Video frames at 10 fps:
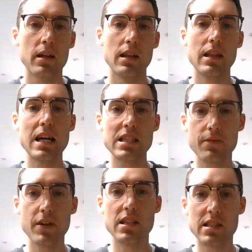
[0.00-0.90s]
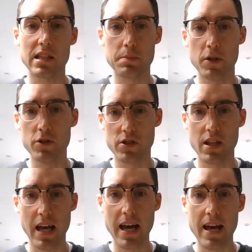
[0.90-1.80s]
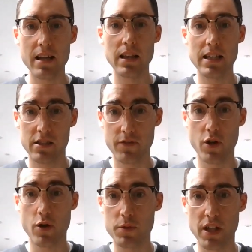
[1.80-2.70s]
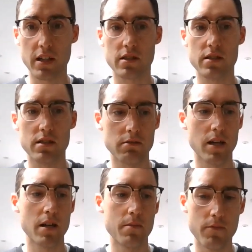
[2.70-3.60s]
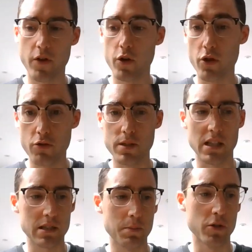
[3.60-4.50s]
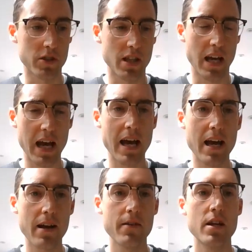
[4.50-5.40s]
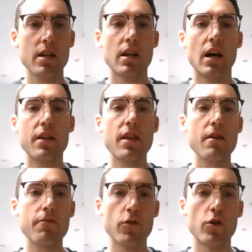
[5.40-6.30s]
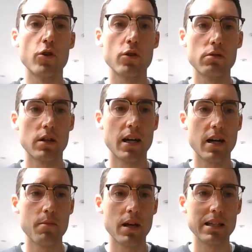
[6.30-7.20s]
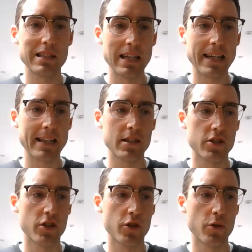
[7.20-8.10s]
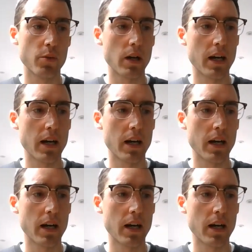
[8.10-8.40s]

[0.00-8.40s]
less of it is exposed to the air, less of the object's volume is exposed to the air, and therefore it's likely to